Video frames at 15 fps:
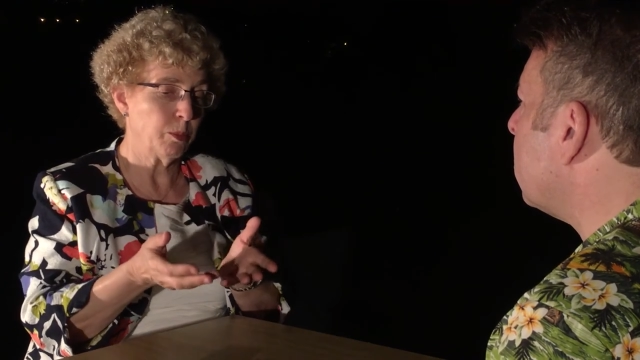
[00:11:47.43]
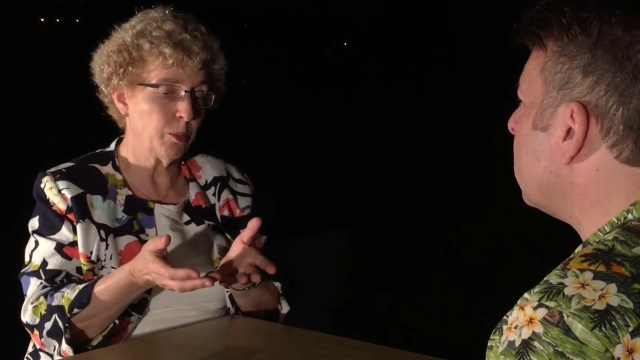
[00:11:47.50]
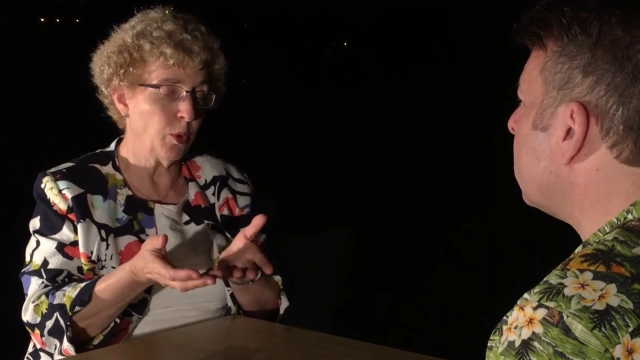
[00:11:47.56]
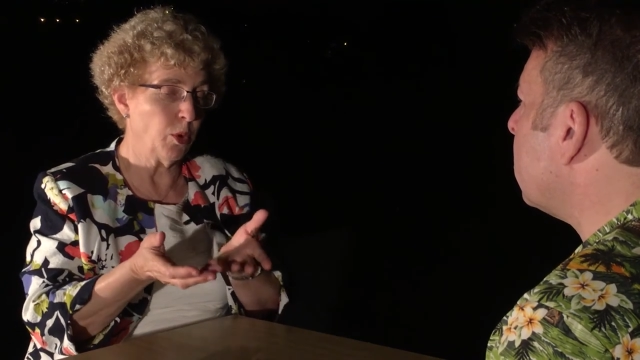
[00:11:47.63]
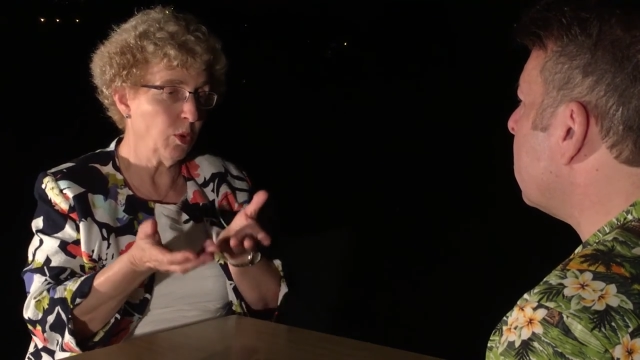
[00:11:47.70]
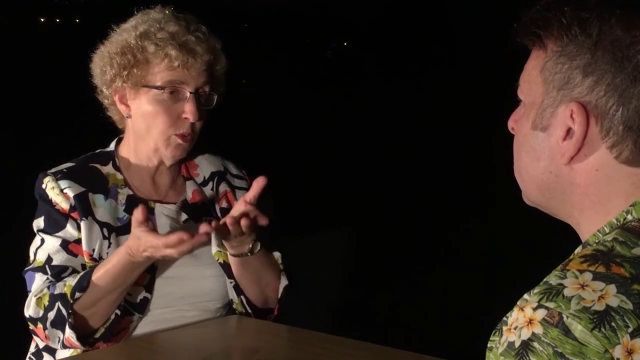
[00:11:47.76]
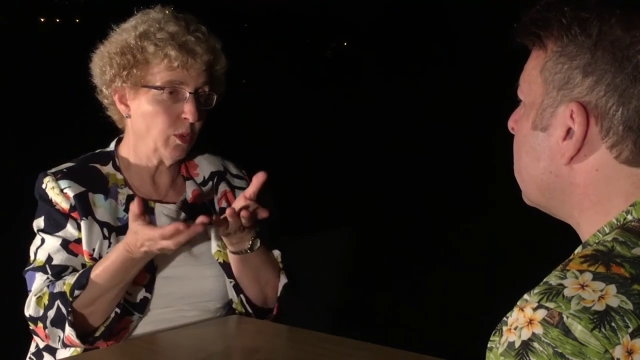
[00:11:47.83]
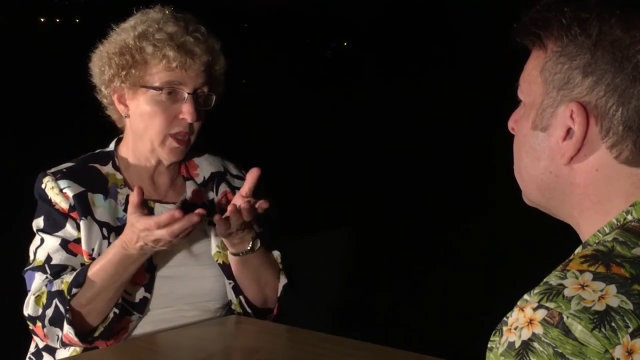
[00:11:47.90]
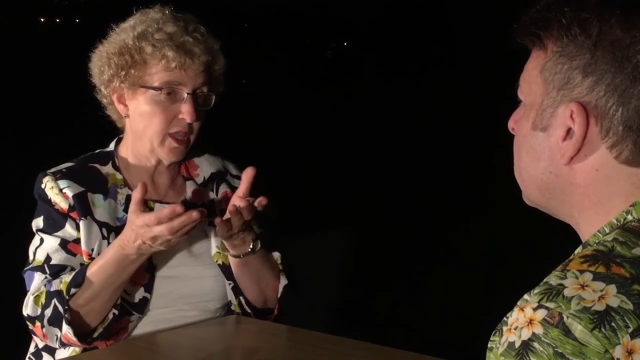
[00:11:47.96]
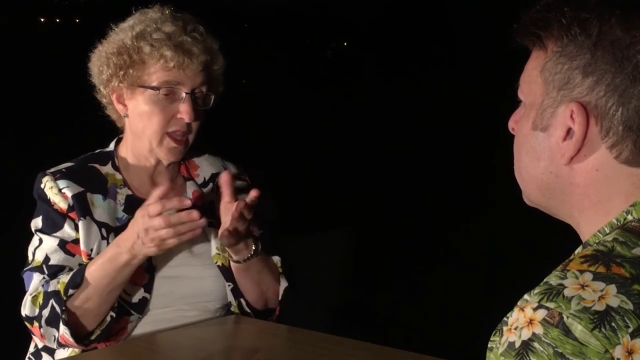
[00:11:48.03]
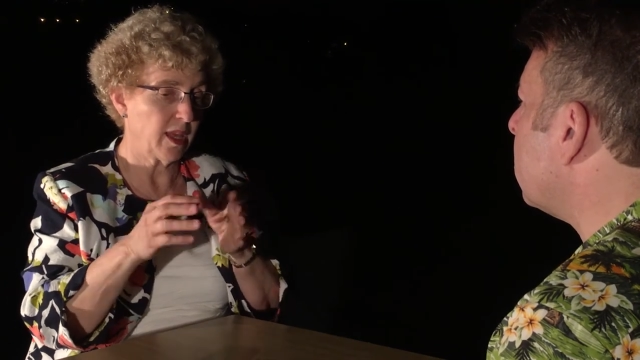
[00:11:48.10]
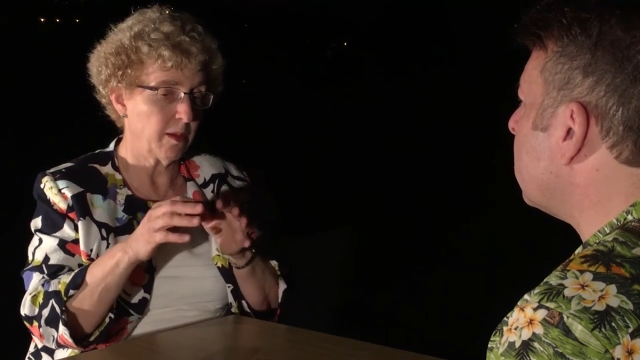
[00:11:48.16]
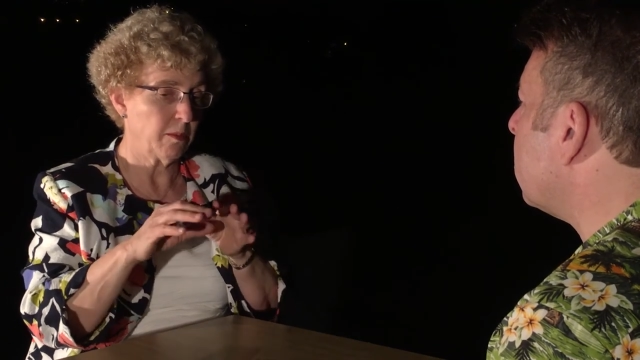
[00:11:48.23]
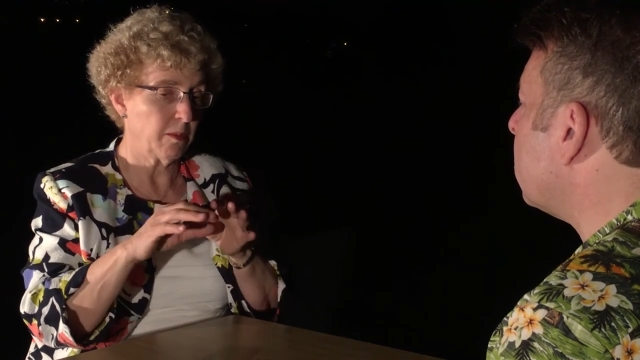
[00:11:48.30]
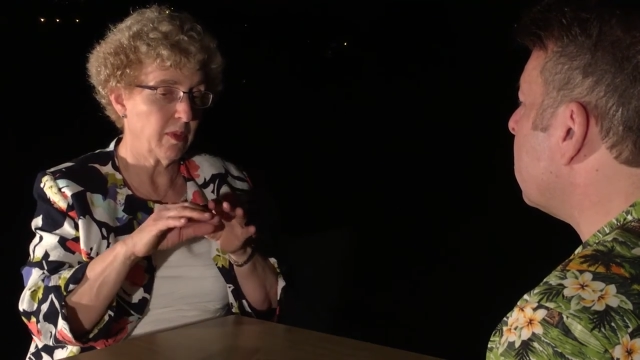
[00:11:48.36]
pull with
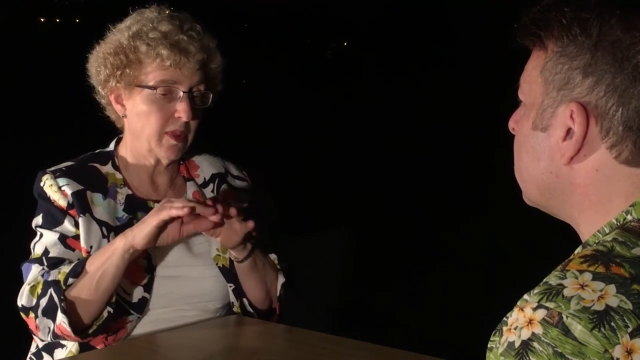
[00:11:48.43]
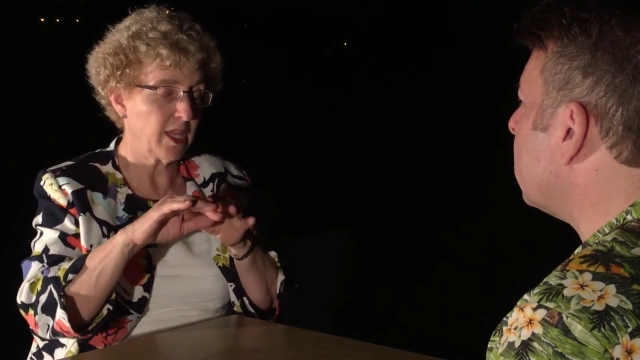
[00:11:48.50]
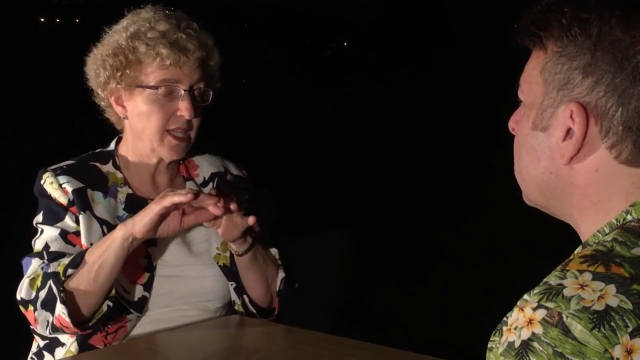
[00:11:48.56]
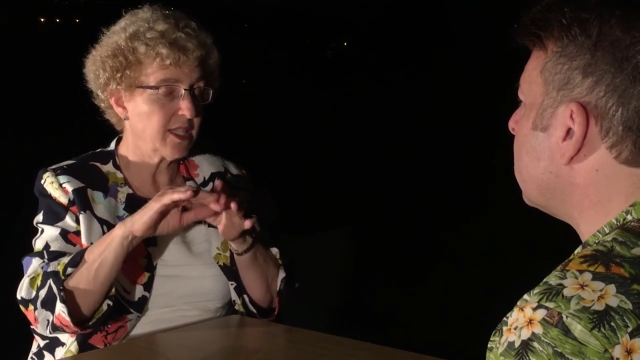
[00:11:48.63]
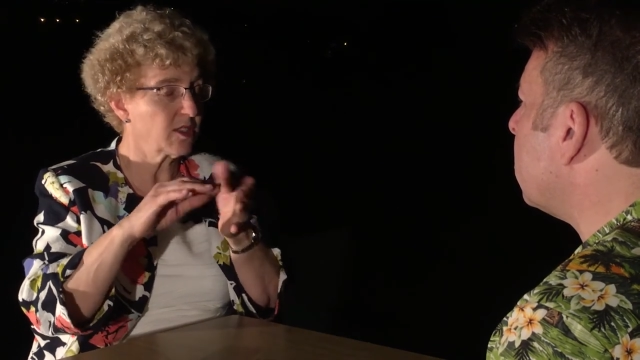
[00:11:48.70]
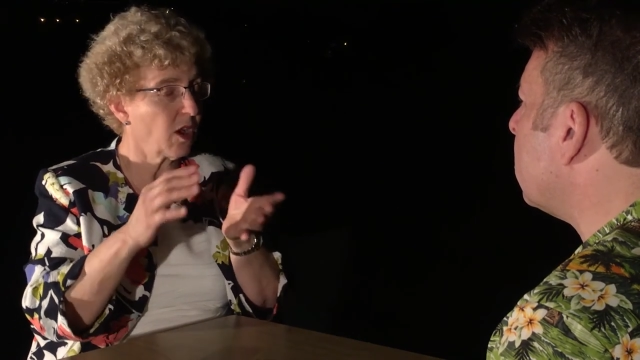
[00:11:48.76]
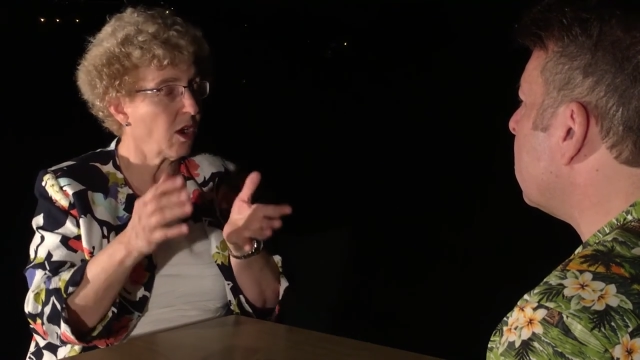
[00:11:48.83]
them these